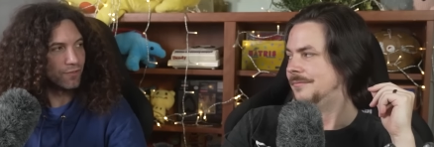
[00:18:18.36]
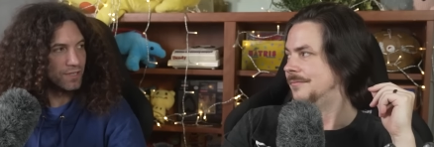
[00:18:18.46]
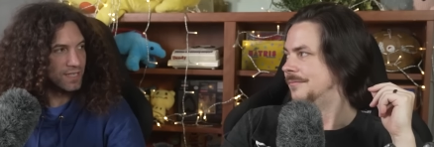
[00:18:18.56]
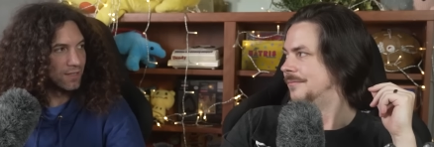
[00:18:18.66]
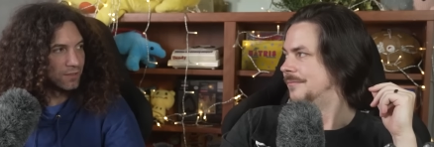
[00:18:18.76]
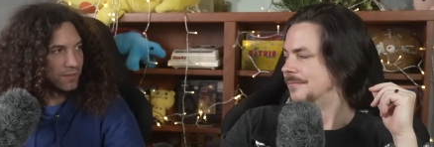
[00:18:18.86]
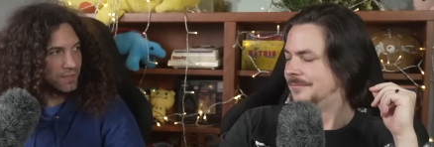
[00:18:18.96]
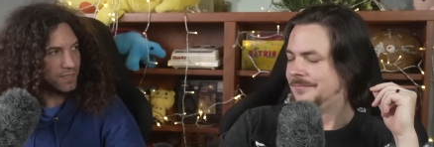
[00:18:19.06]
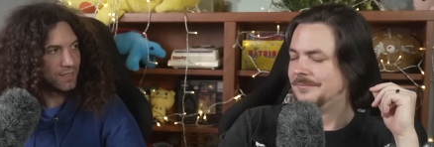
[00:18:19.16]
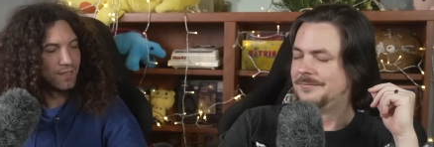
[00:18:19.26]
Speaker 1: different
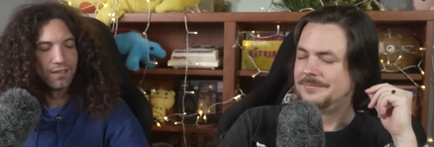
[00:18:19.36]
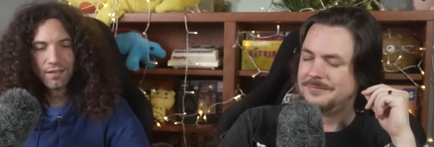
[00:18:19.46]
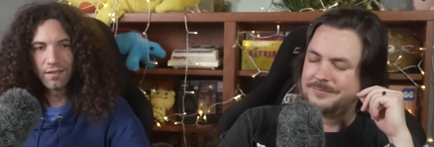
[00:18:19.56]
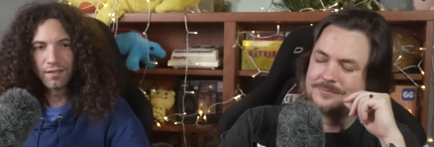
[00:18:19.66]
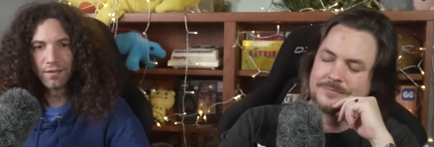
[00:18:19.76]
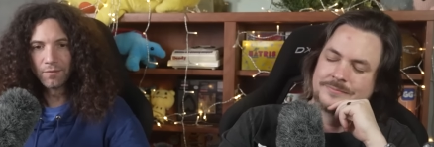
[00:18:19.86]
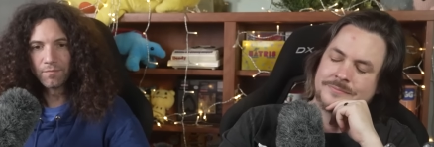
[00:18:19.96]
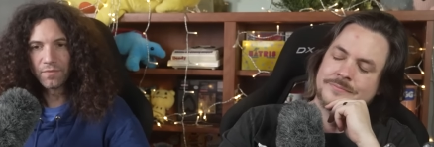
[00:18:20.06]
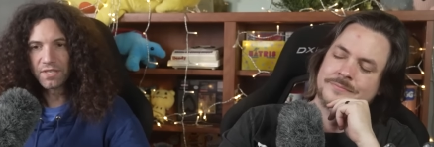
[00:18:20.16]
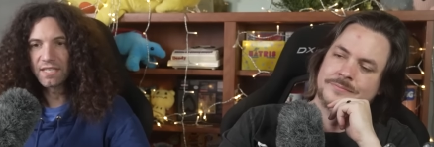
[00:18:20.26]
Zeldas. Mm -hmm.
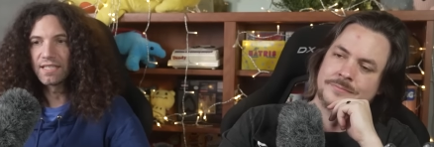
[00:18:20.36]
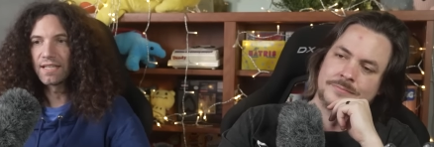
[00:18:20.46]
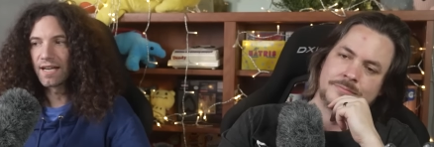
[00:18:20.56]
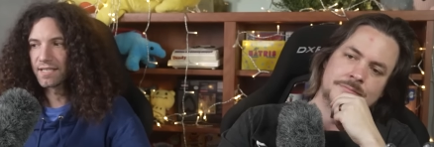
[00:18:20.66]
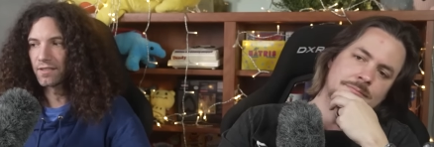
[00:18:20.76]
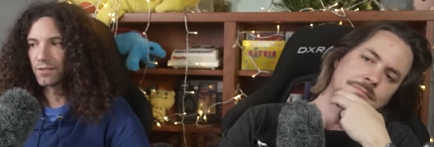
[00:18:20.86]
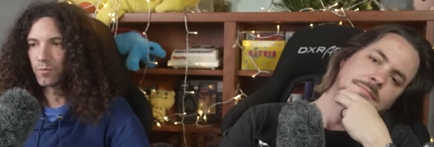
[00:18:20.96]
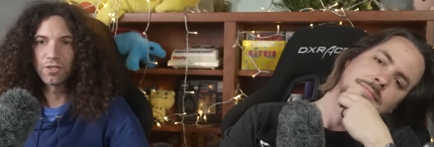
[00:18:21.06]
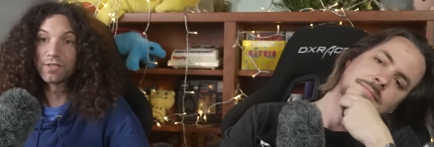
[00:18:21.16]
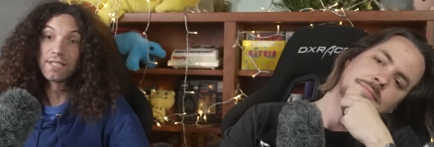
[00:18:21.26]
um, the CDI Zelda,
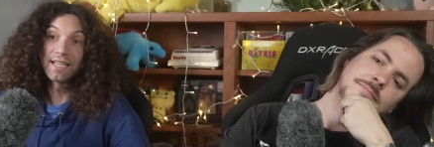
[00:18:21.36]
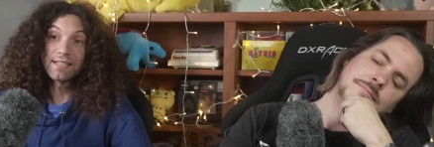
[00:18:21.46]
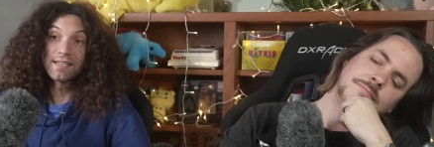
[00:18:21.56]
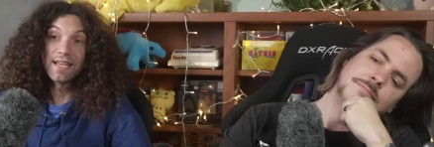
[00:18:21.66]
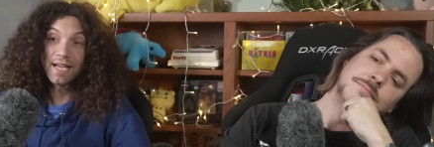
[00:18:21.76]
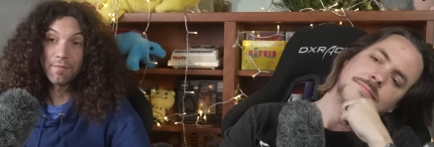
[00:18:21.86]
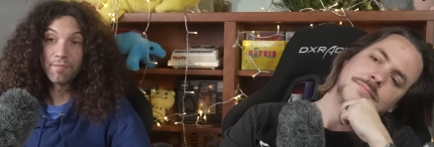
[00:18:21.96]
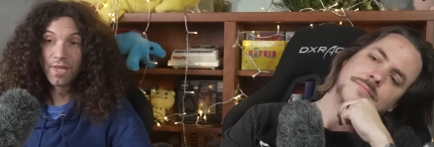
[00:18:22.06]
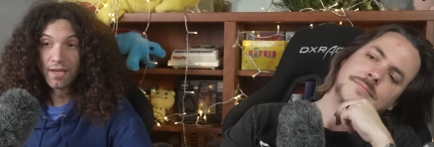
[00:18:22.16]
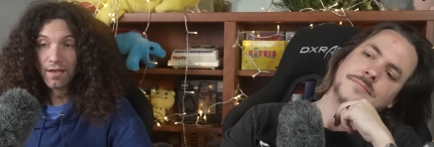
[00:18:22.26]
which you didn't get to
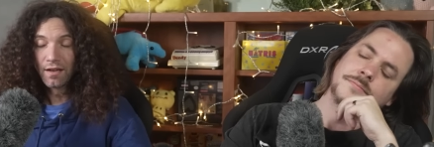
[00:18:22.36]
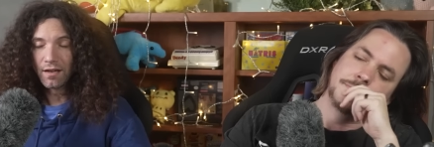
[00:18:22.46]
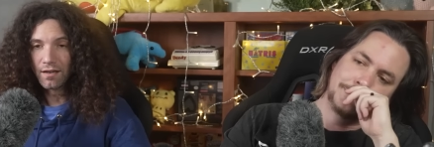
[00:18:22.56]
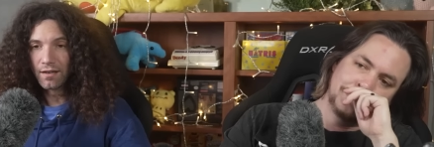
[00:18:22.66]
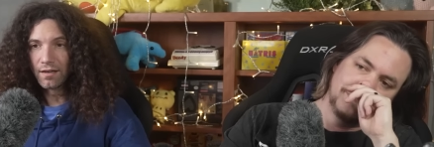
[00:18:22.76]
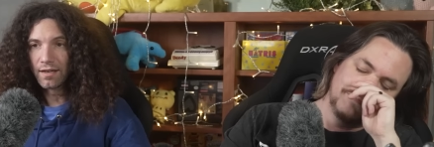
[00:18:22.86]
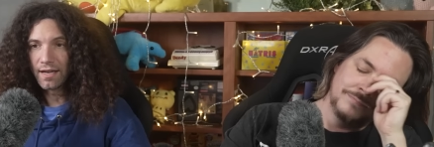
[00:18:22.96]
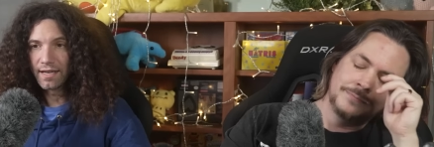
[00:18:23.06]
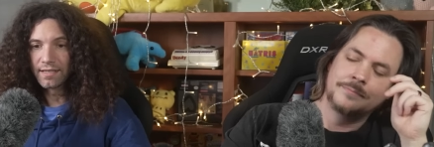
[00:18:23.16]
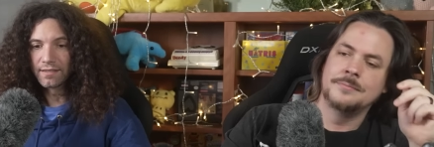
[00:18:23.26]
name, uh,
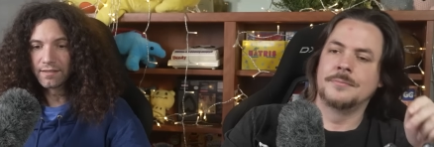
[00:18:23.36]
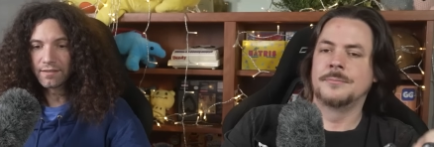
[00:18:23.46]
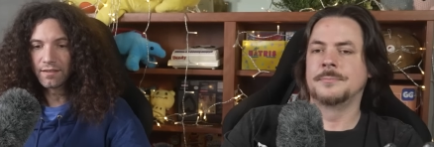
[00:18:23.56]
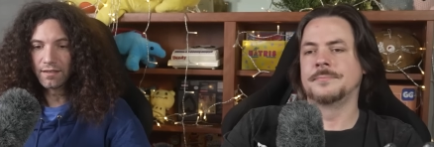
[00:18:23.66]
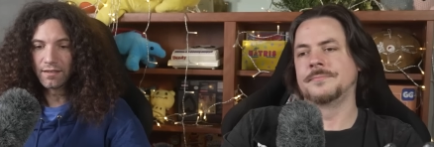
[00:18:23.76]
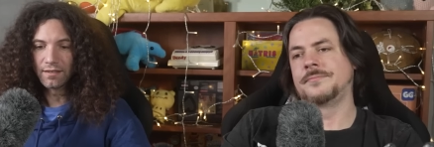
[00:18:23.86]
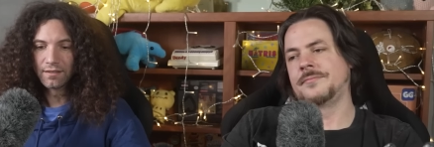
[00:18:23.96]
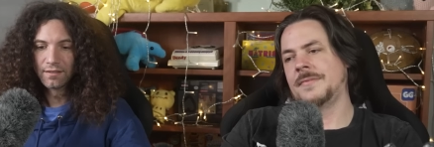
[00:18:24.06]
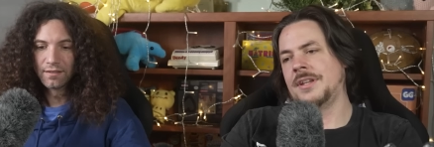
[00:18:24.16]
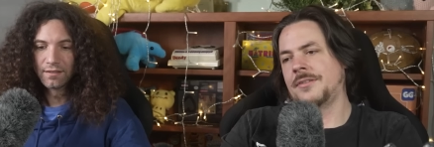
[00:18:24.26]
and uh,
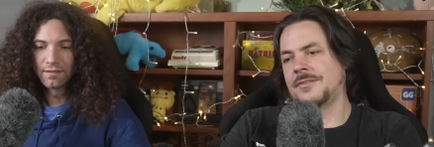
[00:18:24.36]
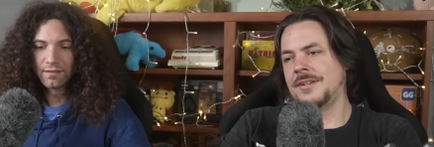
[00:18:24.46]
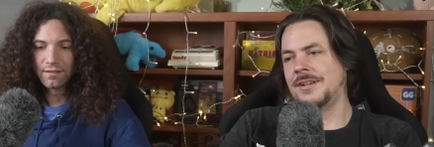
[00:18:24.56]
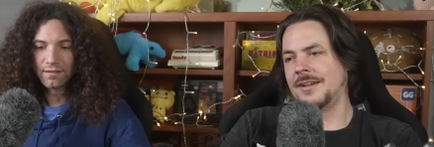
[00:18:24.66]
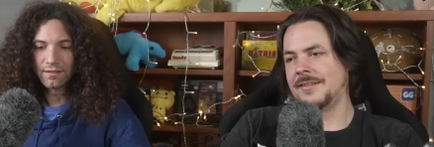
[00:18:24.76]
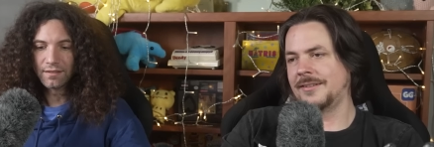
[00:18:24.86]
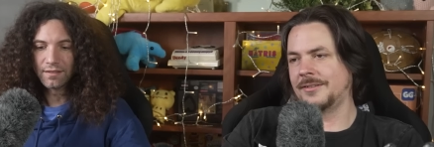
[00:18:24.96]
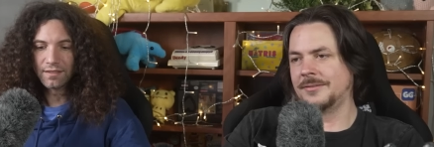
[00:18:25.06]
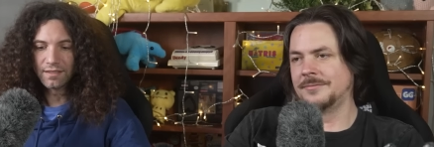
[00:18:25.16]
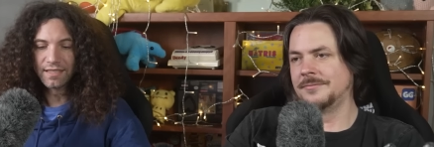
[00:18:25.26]
Speaker 2: the other CDI
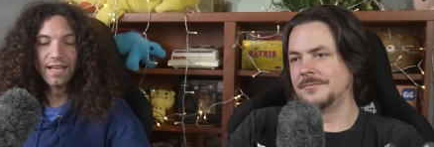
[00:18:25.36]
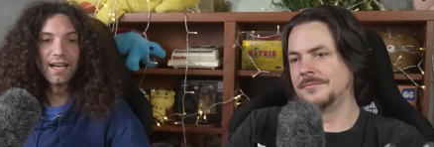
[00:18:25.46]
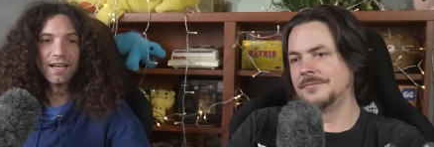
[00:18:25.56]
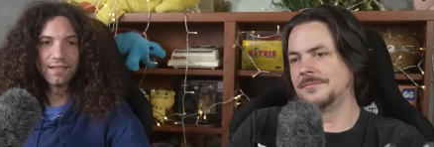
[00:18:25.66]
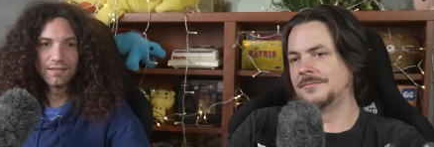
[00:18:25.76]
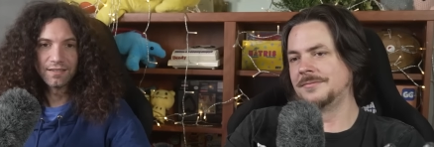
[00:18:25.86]
Zelda.
Speaker 1: Yeah,